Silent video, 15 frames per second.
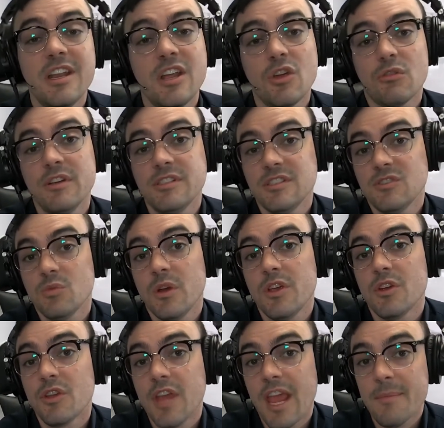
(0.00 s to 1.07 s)
It increases what
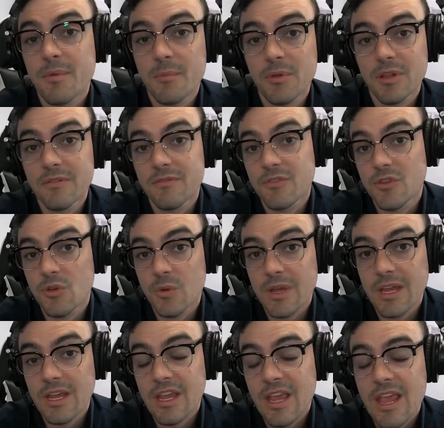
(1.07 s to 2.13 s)
you're capable of
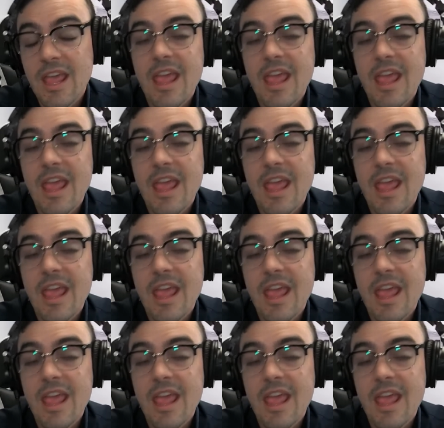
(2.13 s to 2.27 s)
doing.